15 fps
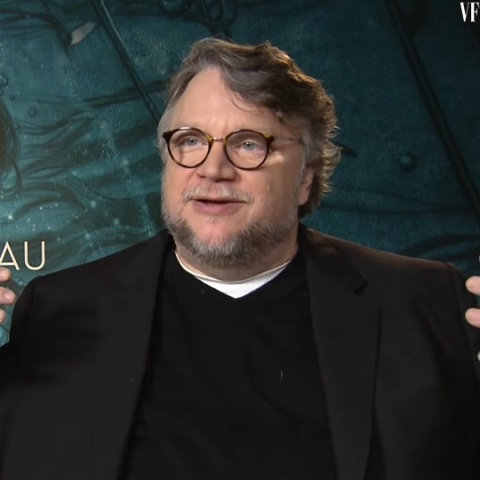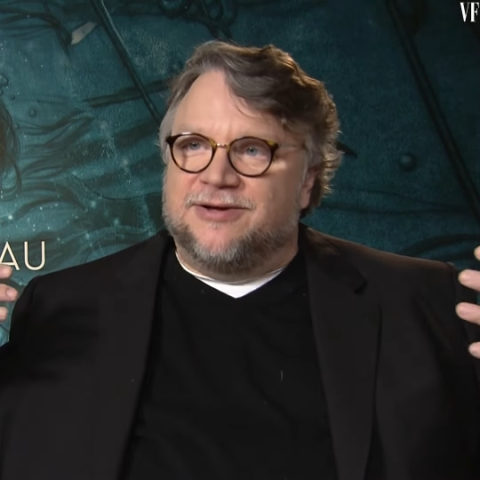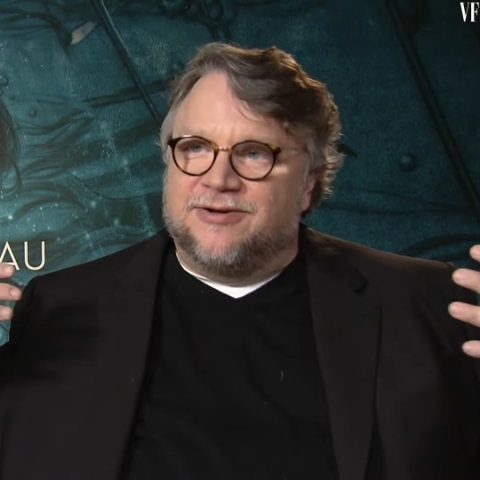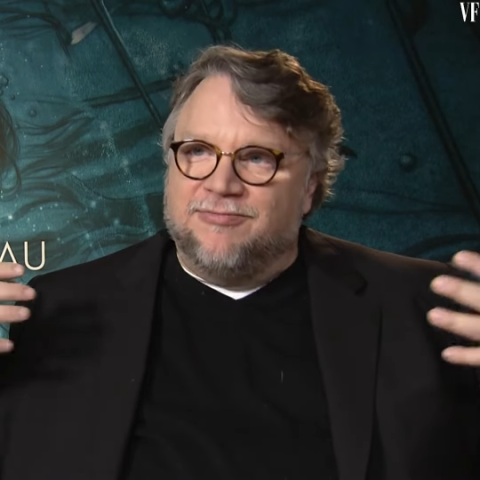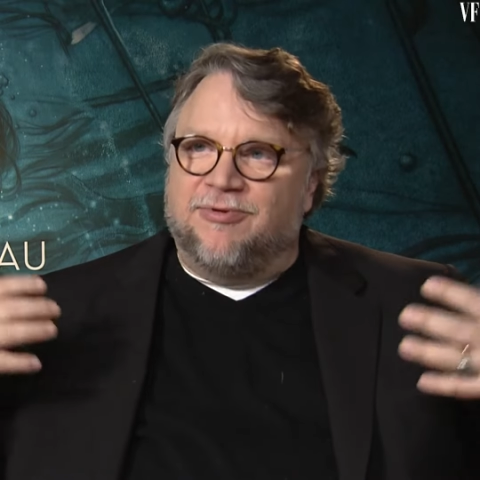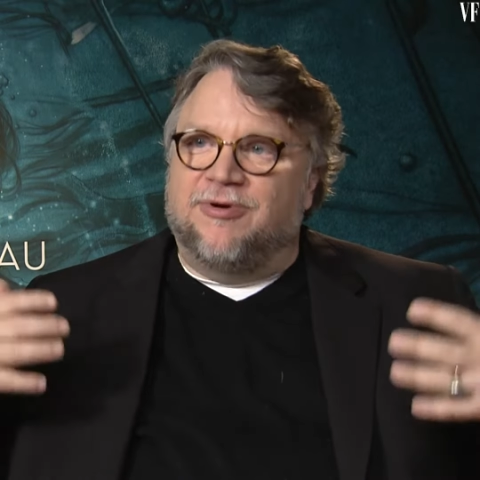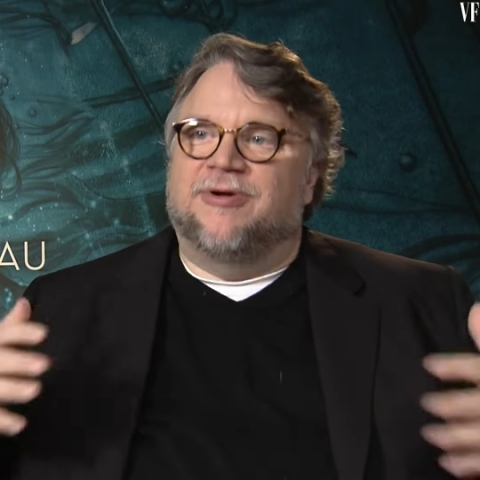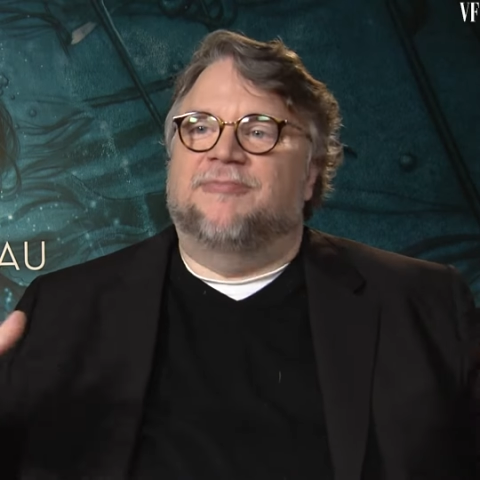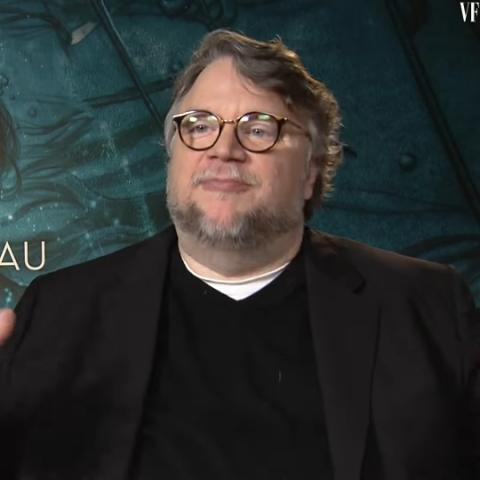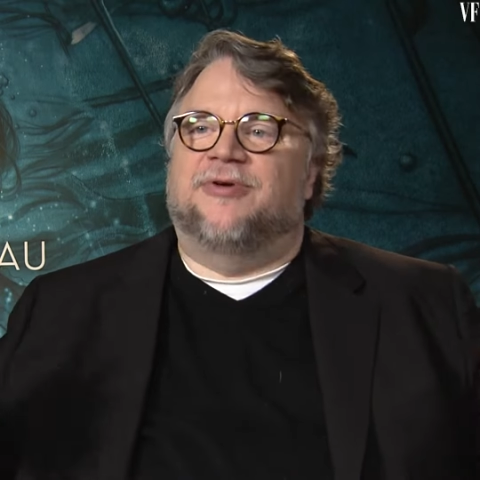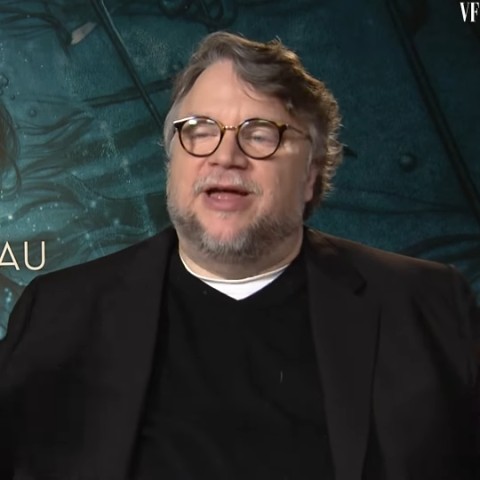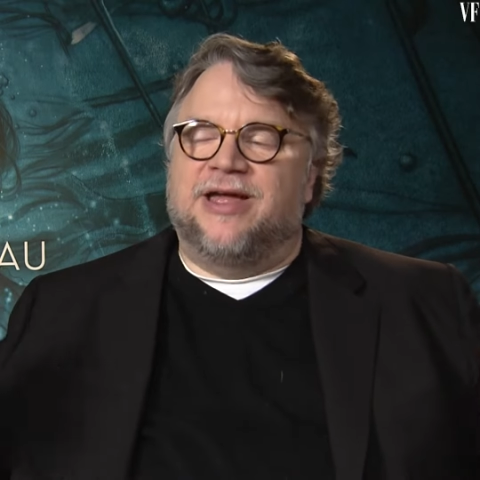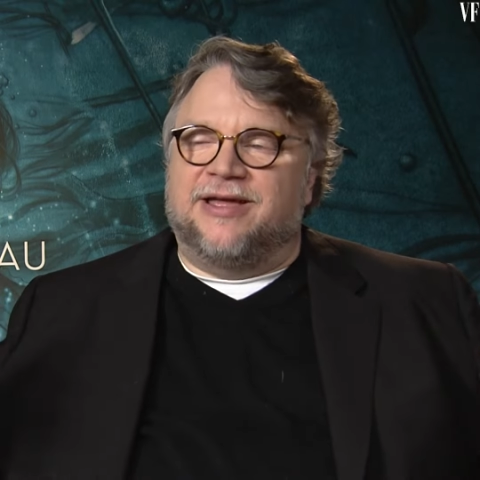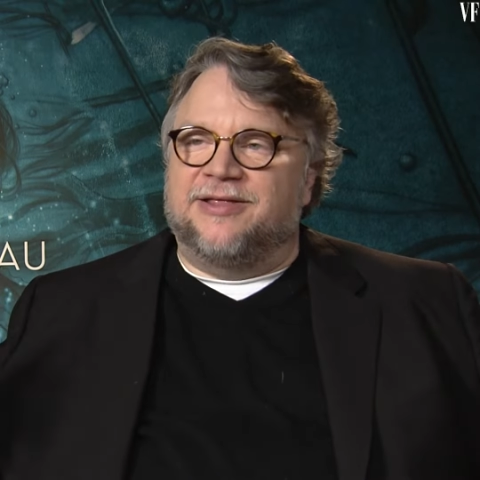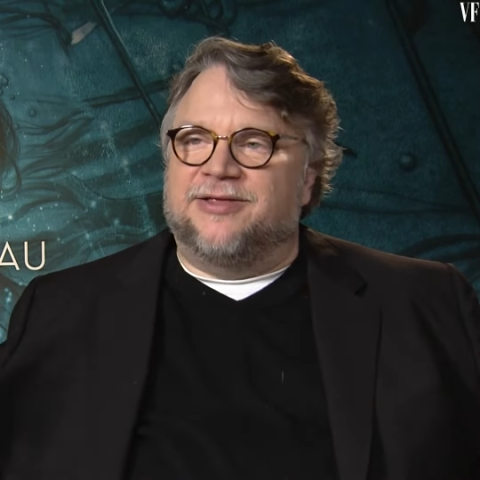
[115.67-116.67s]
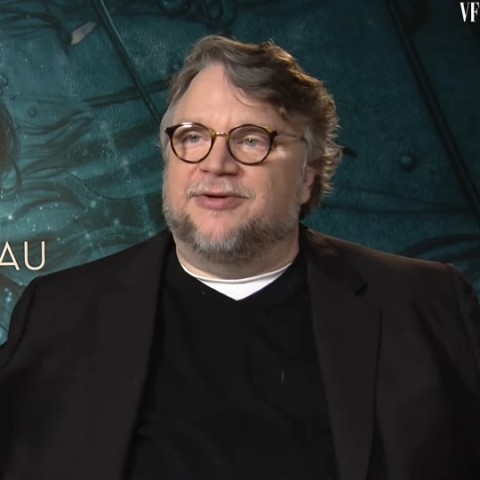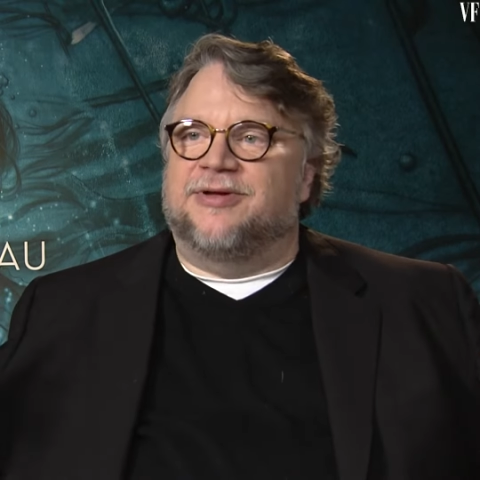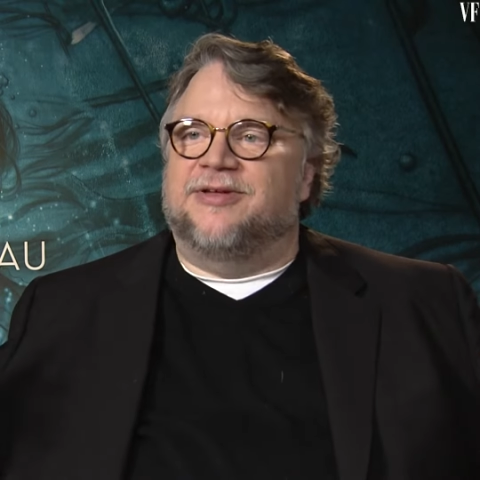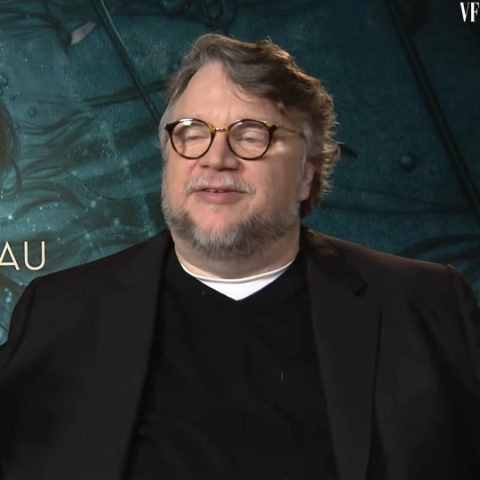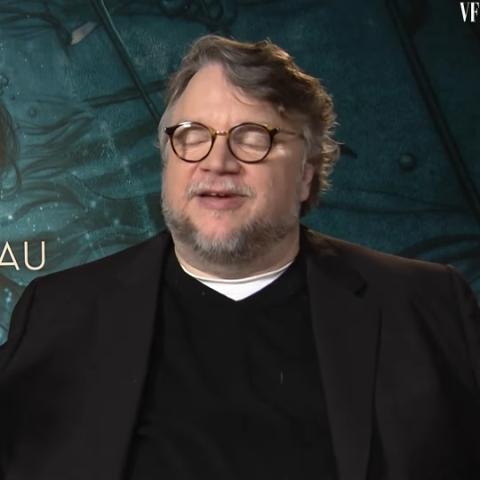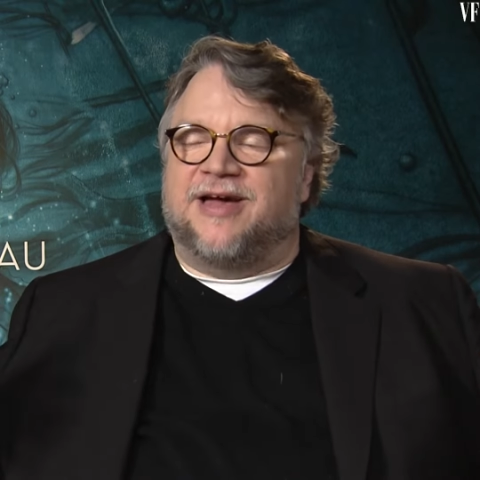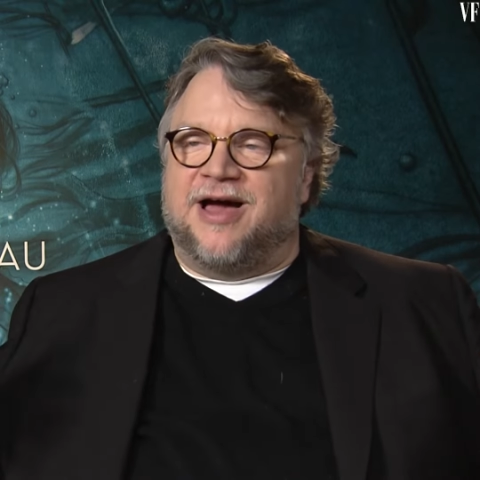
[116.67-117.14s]
break into
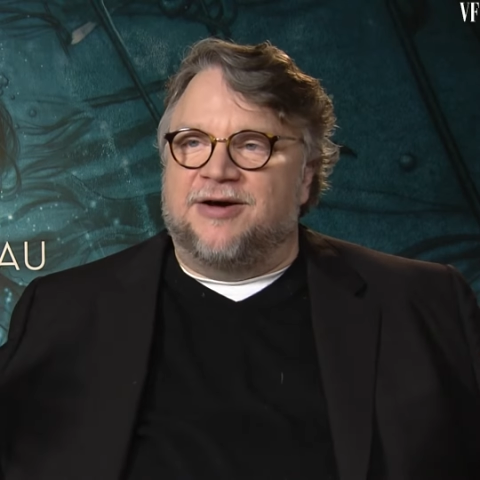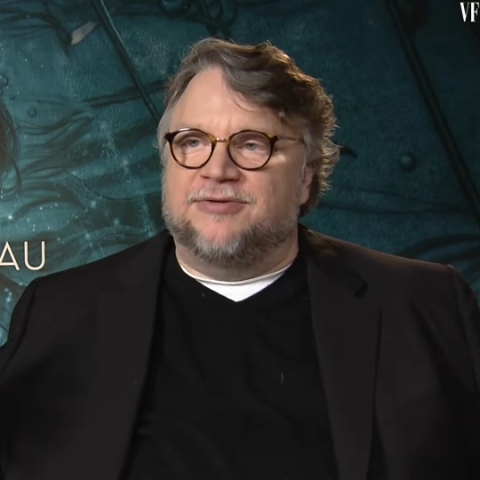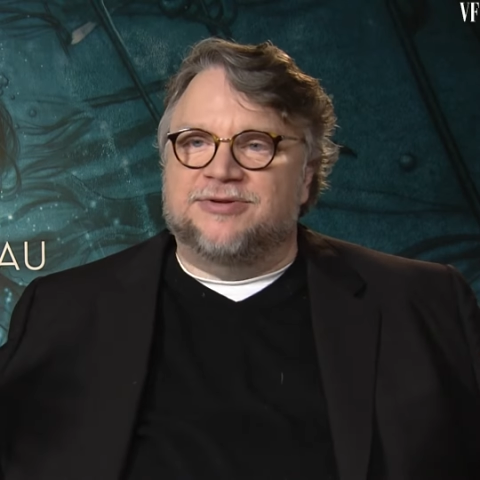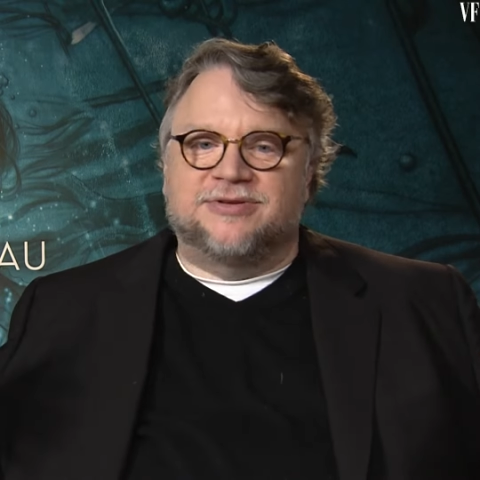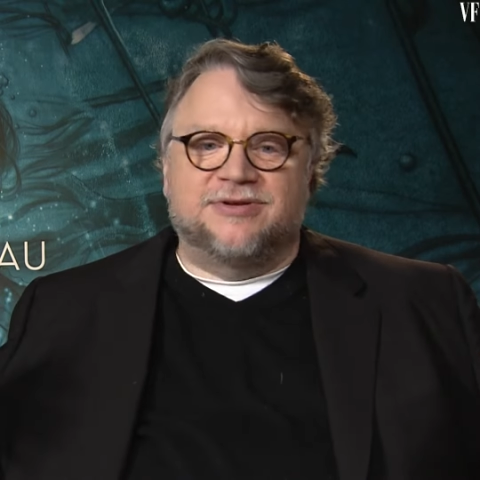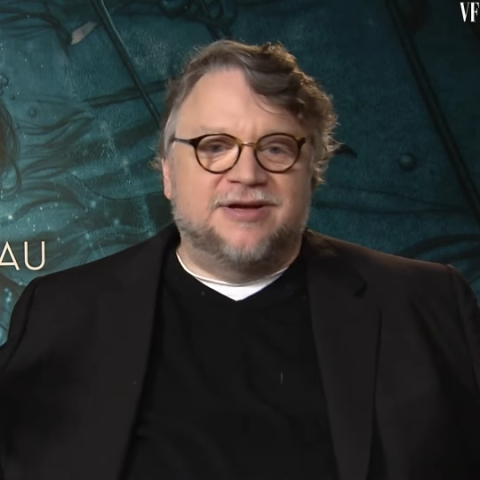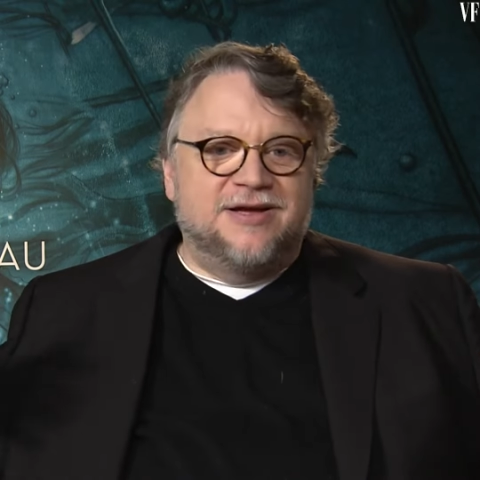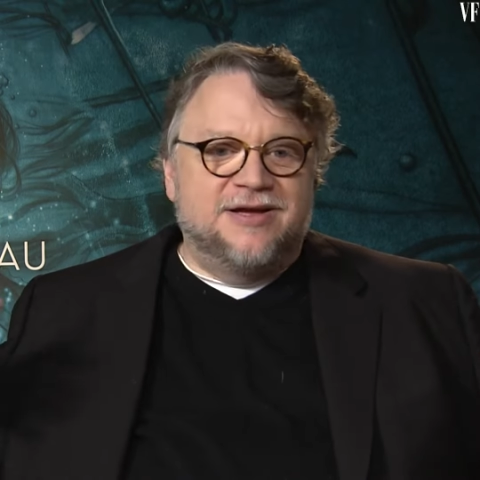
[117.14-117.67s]
his house,